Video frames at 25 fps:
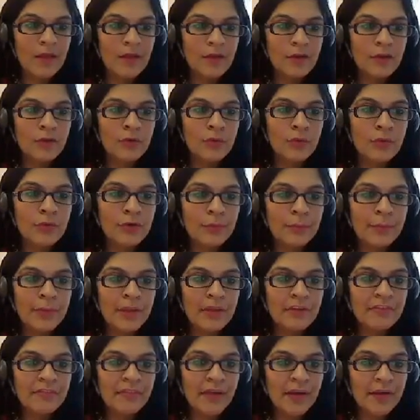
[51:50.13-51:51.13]
Noor, you
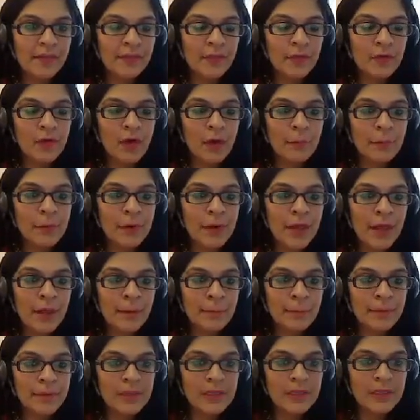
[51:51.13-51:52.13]
may find the Common
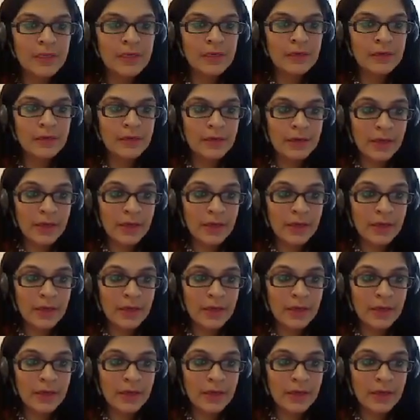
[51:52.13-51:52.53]
App a little,